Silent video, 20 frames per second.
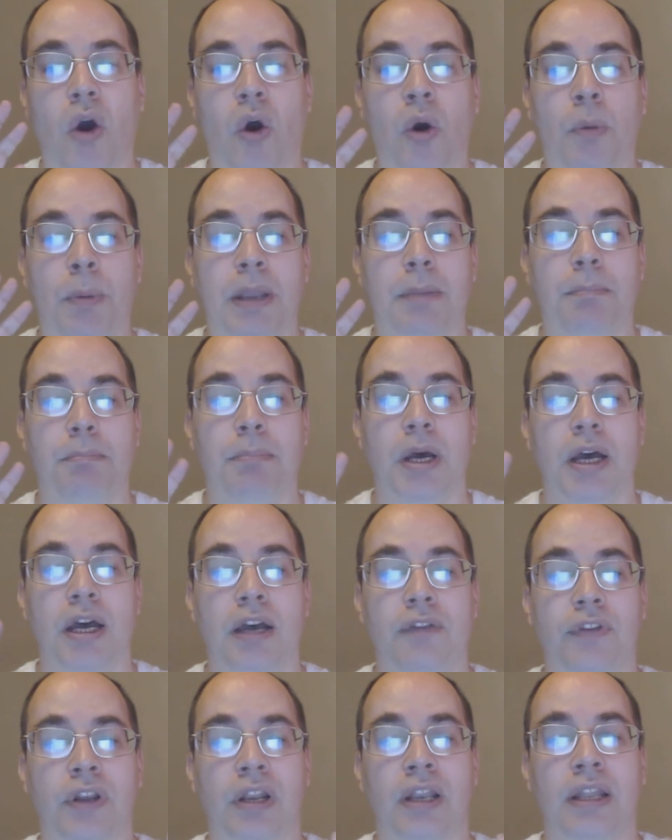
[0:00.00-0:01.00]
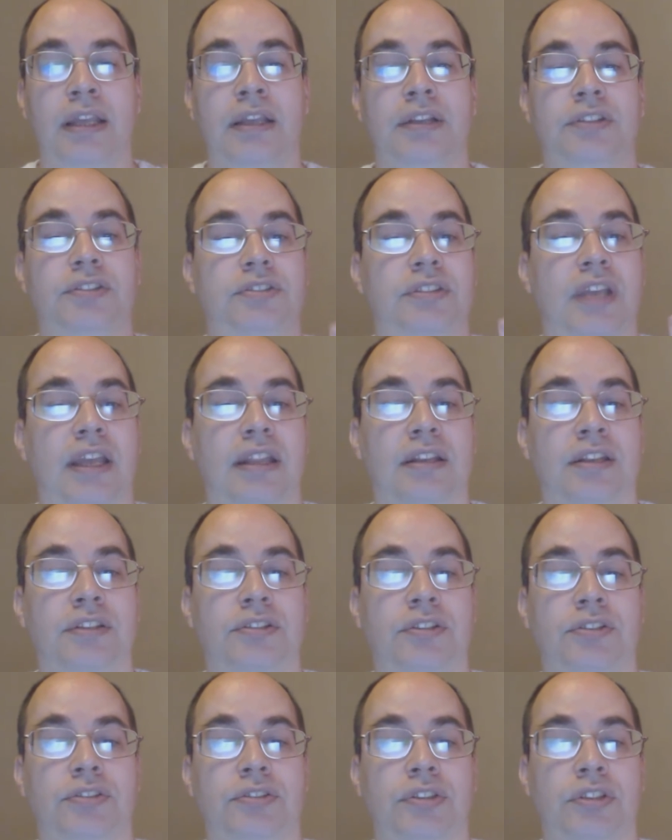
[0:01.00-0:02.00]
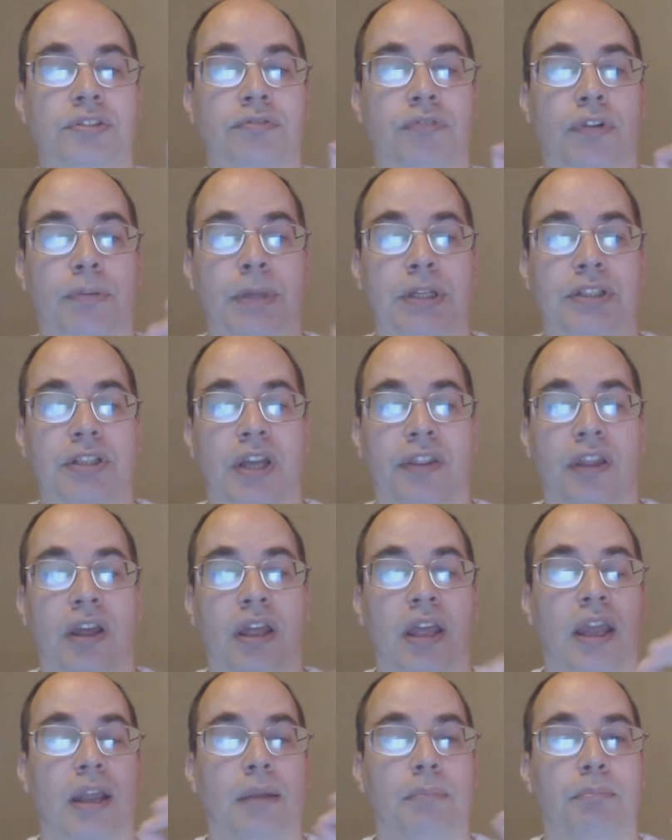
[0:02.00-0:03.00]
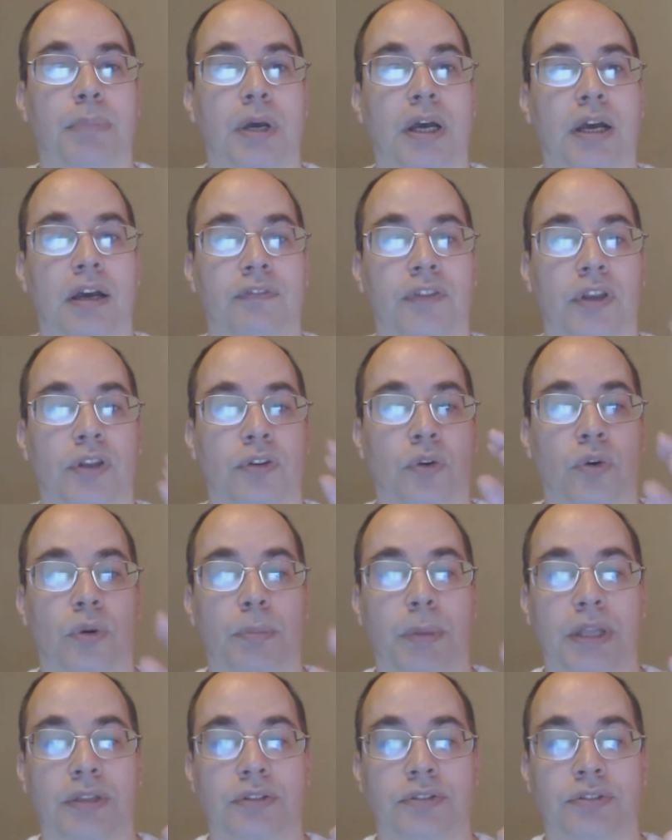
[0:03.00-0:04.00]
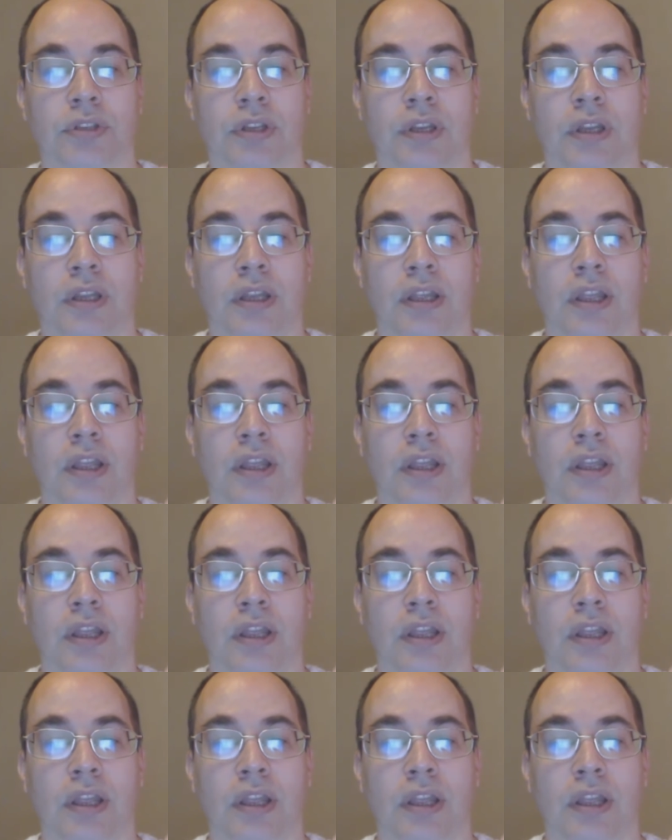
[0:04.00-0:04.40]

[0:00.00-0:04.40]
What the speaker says: orbit perfectly at set distances from each other in perfect orbits.